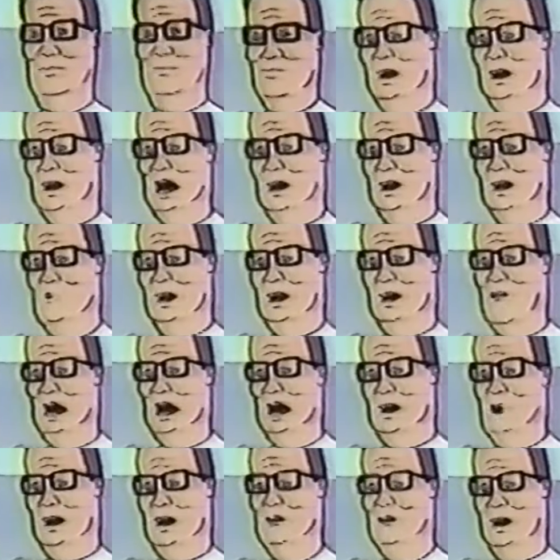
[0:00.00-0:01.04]
but you
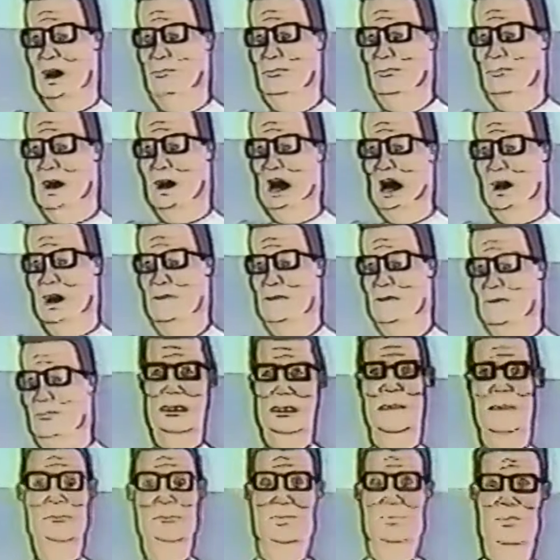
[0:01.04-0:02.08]
watched McCloud.
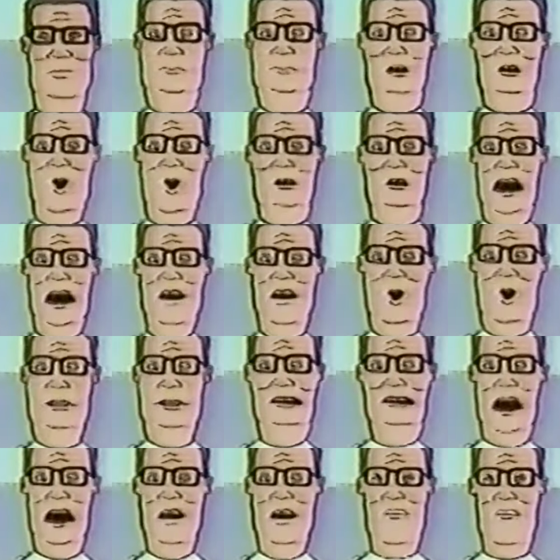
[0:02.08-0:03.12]
How about
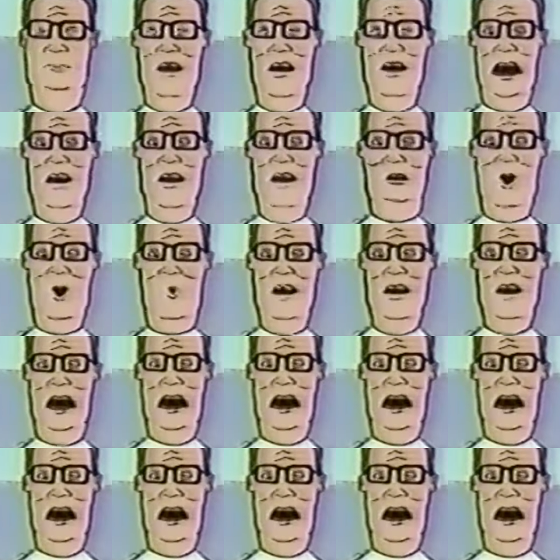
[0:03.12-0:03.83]
cutting me some of the